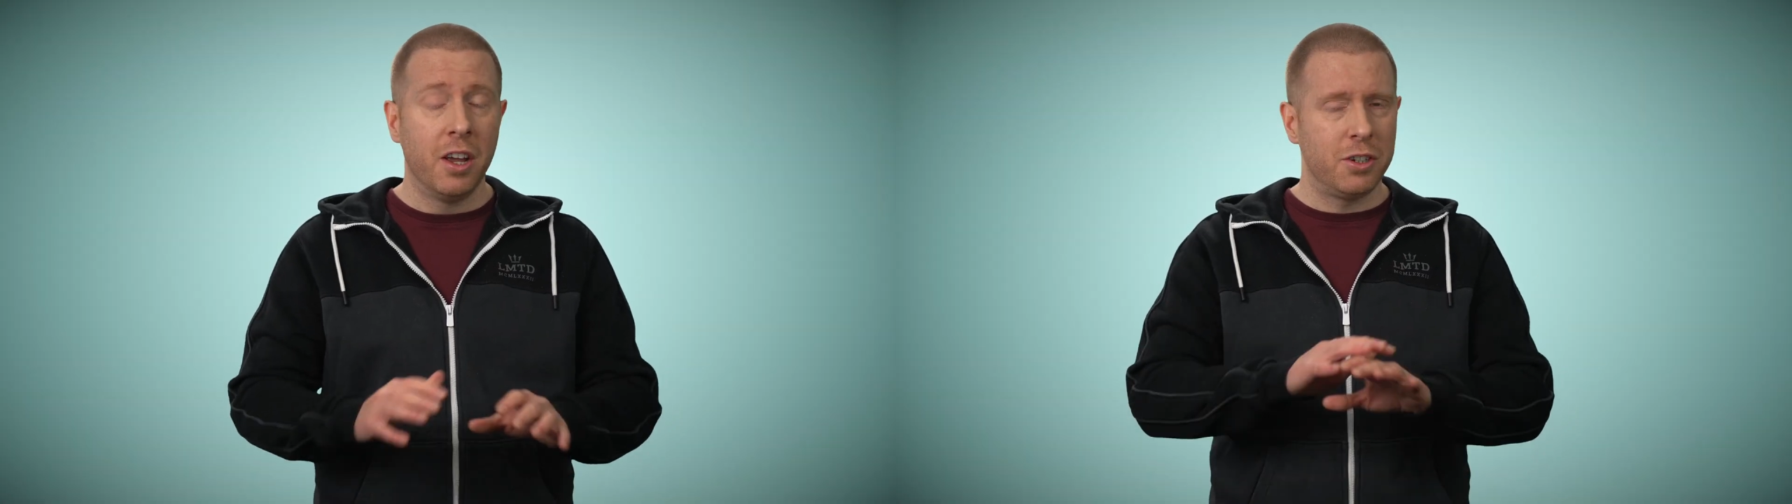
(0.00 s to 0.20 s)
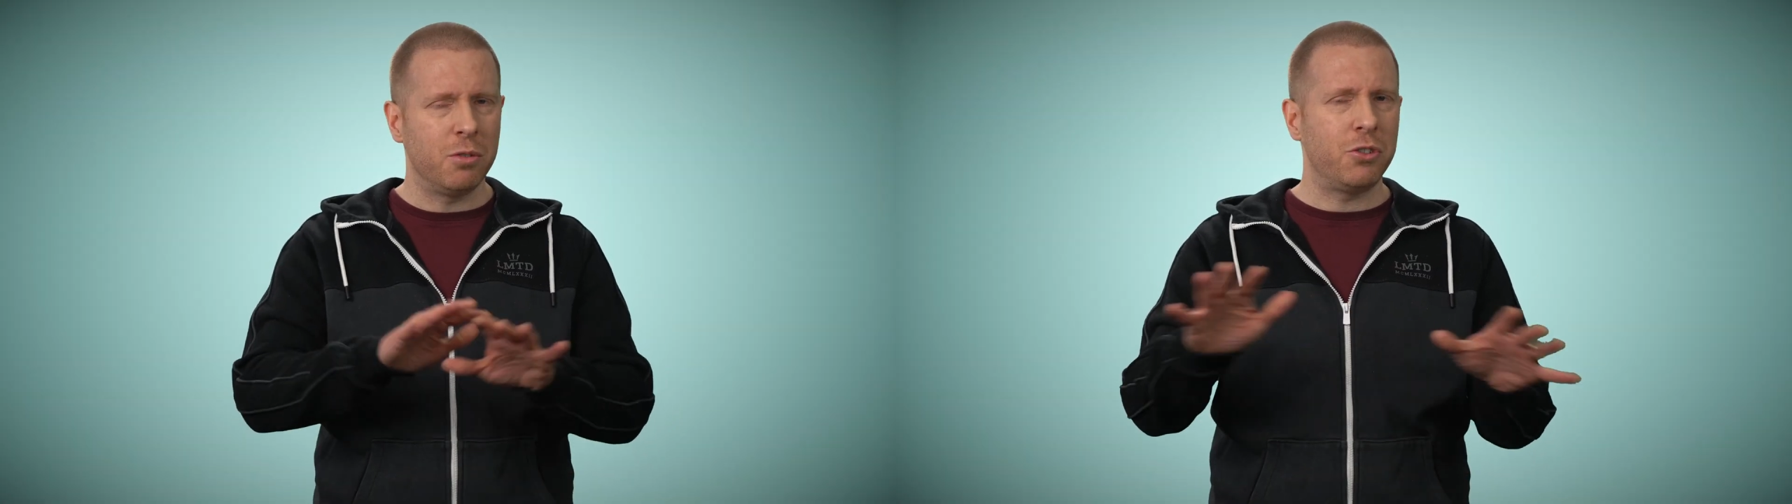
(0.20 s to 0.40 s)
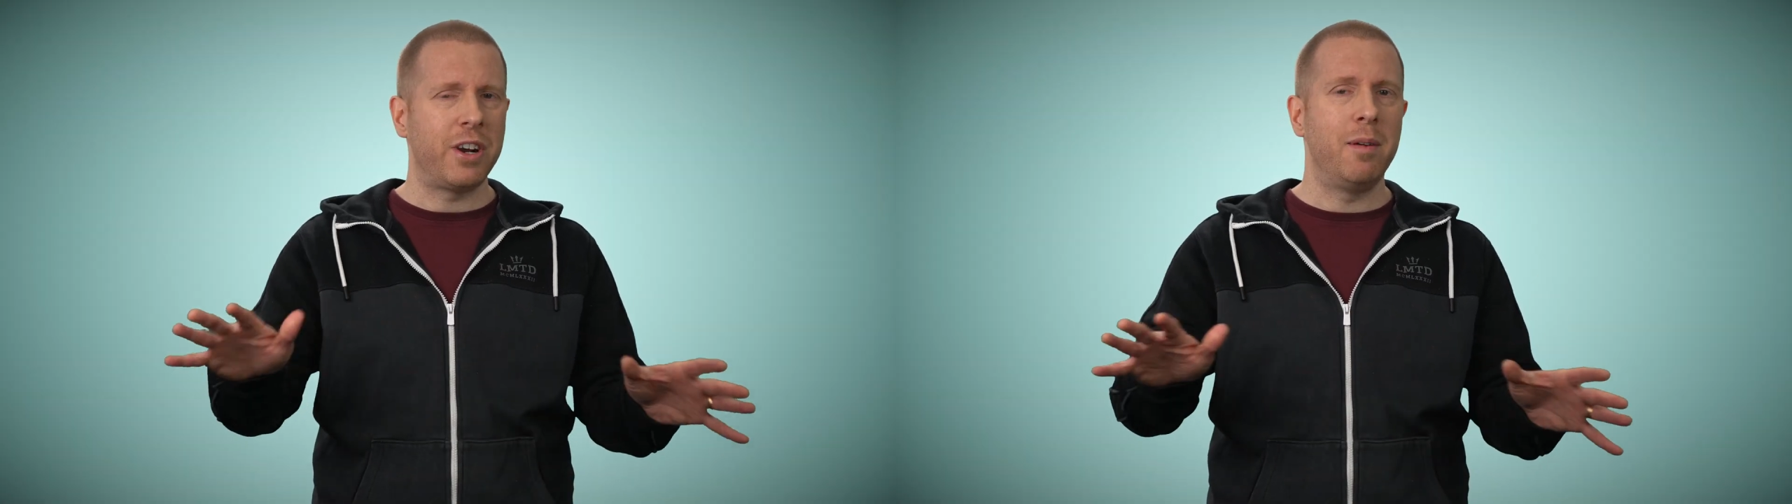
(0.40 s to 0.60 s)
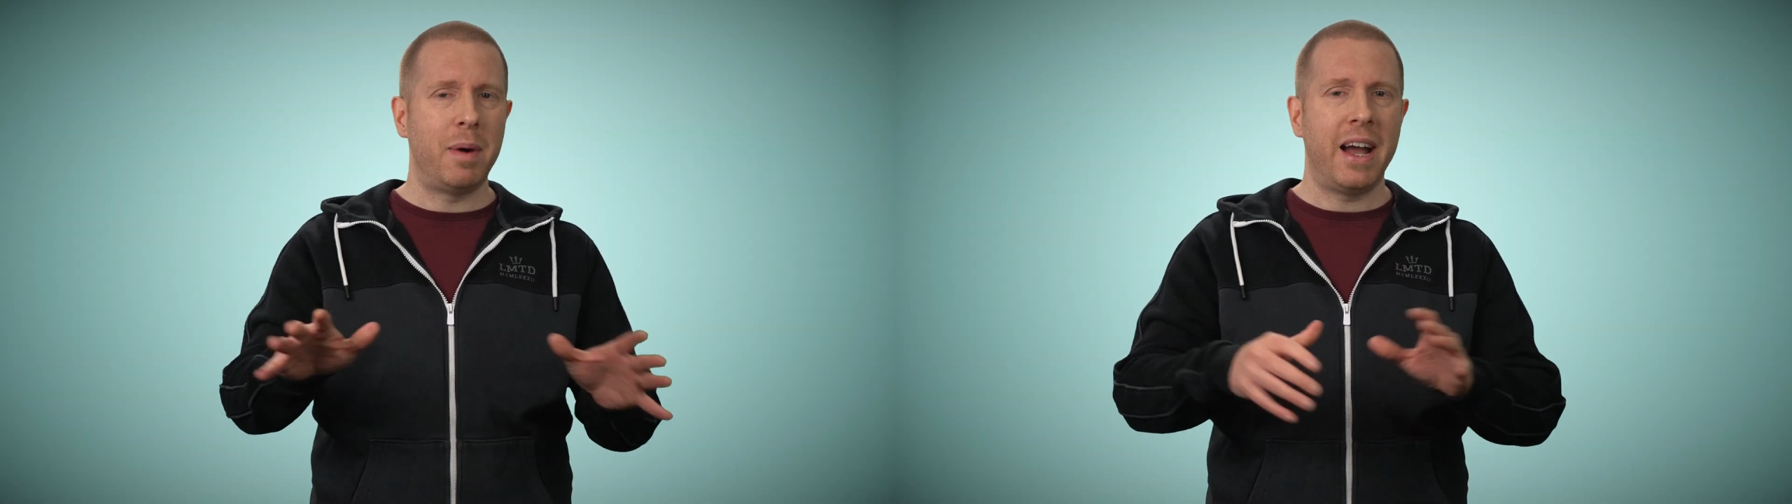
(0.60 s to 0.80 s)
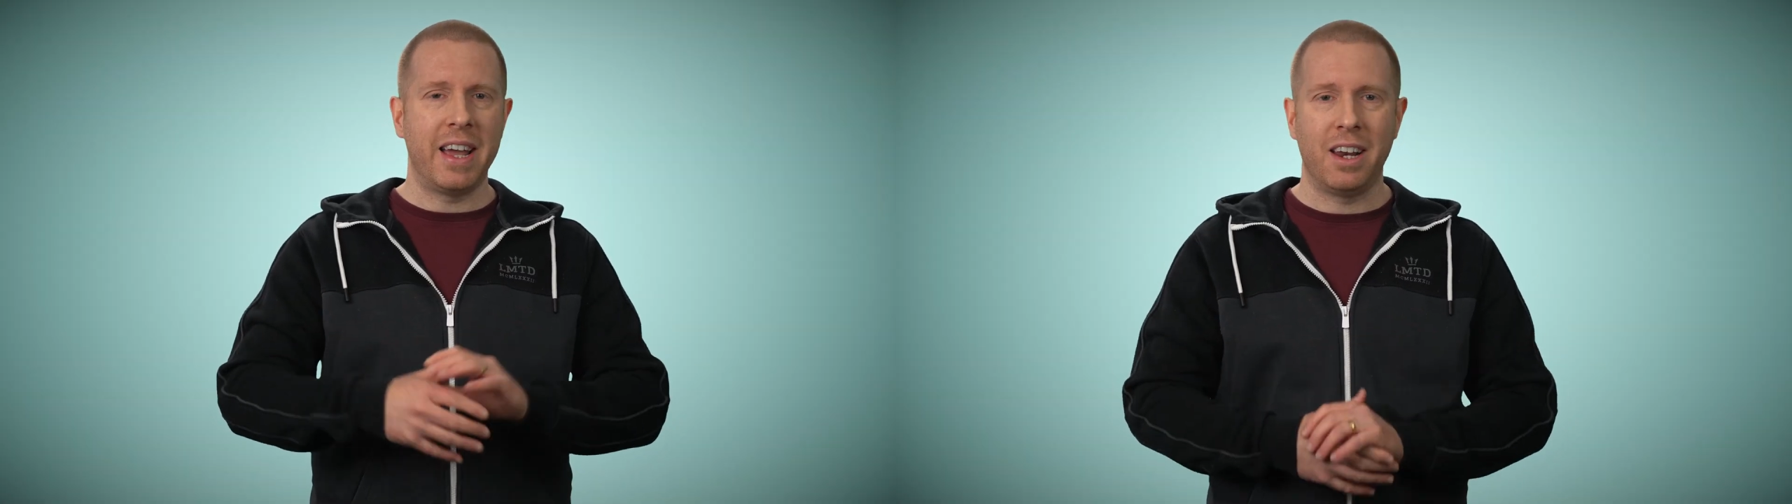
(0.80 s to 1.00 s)
Don't try and
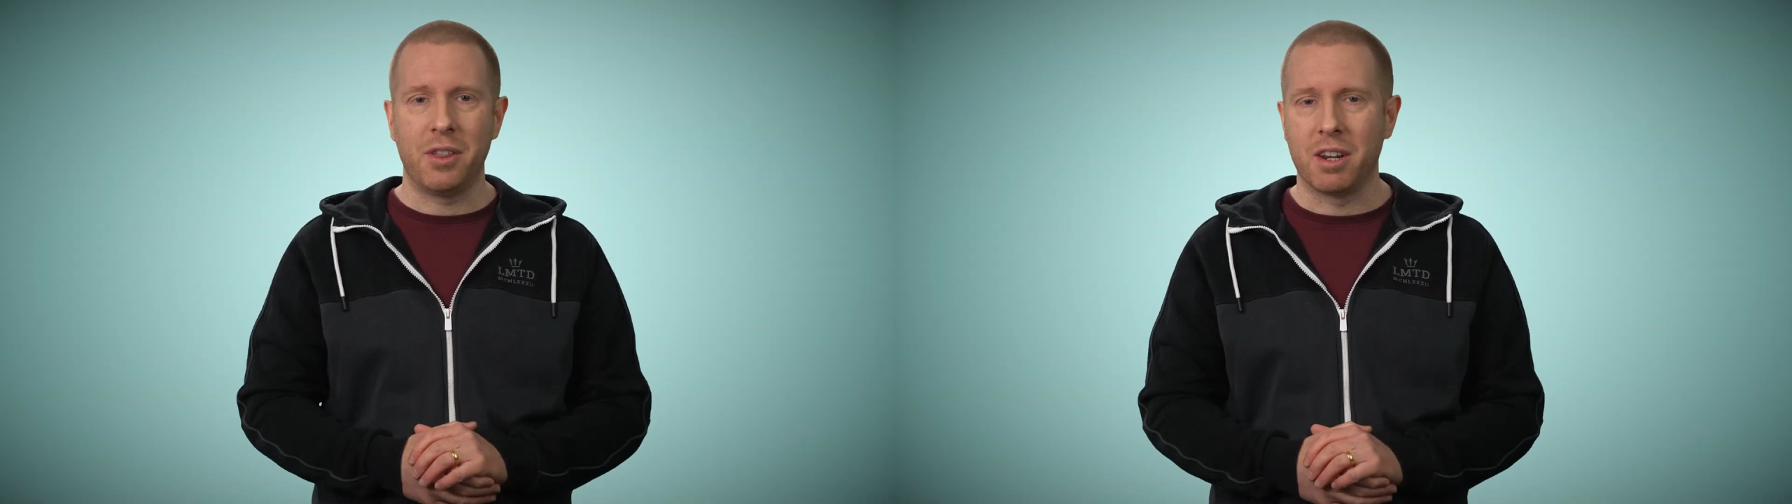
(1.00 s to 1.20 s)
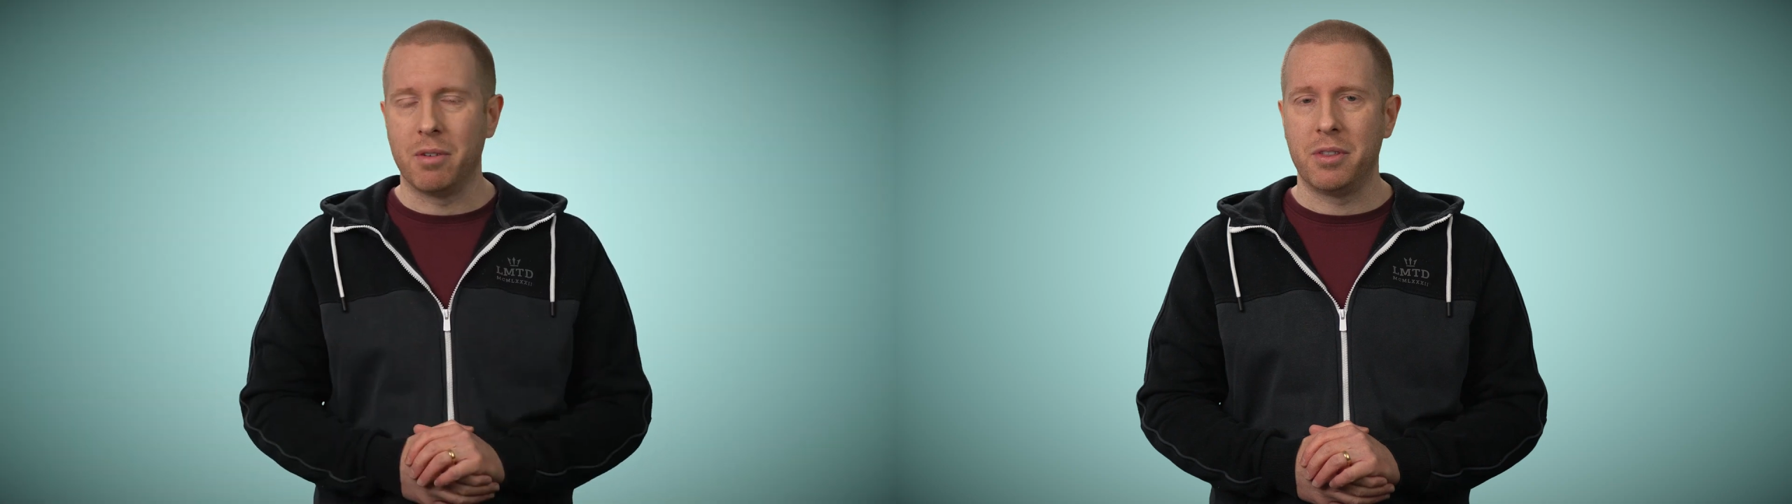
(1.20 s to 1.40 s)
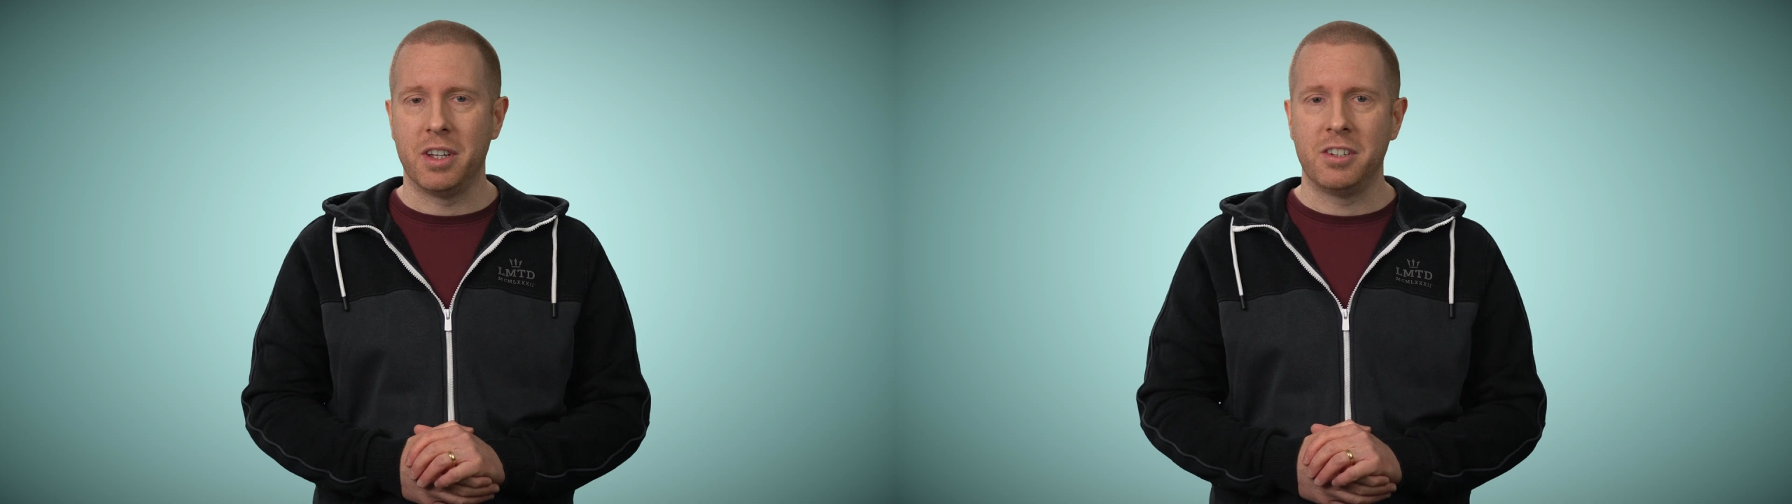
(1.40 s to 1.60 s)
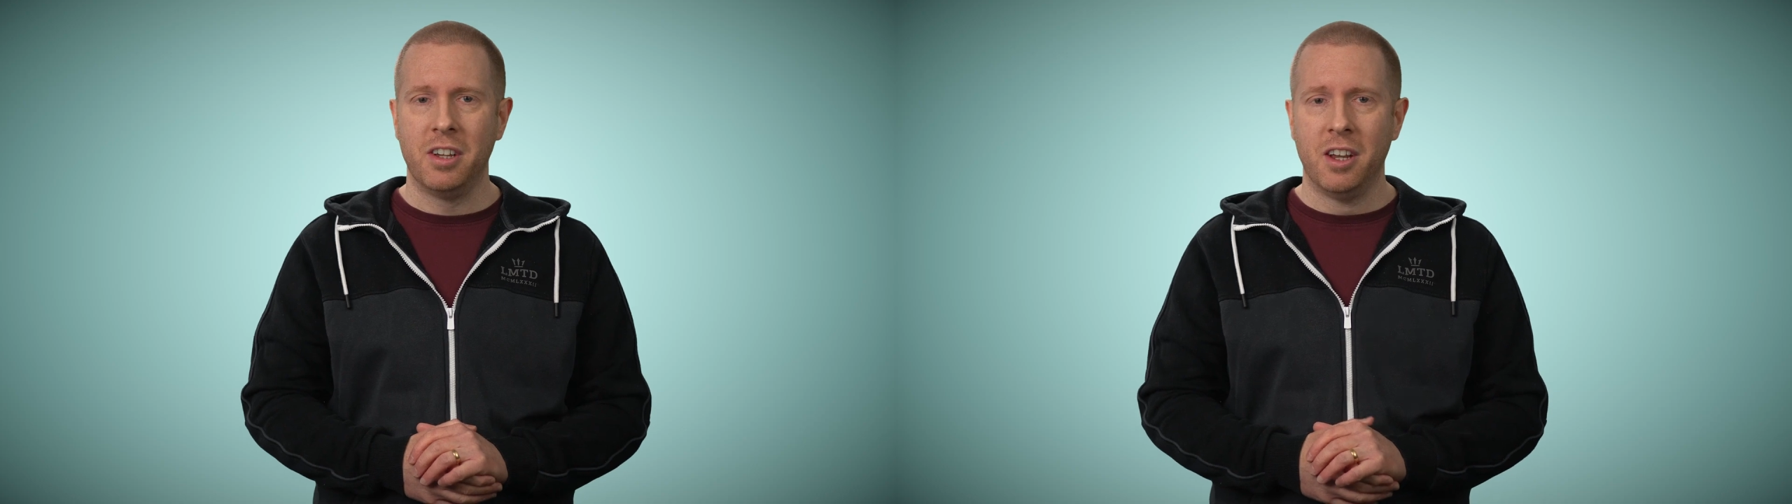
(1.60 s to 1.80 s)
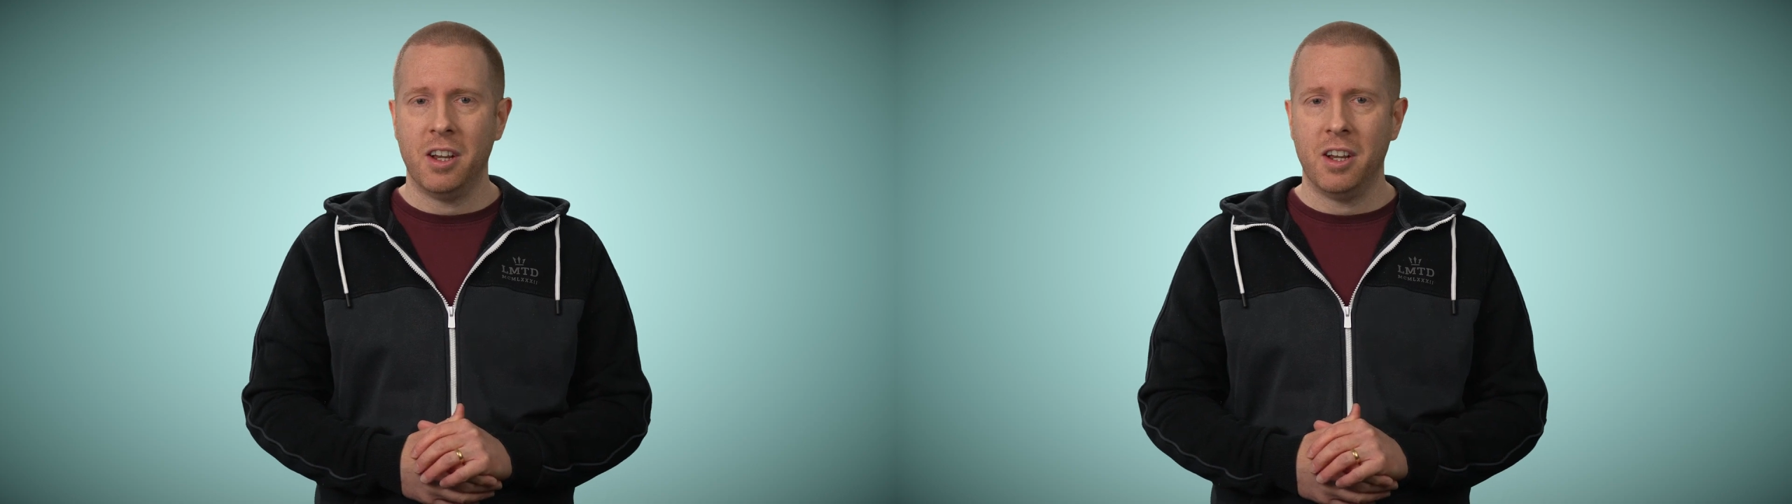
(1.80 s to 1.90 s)
buy anything with it.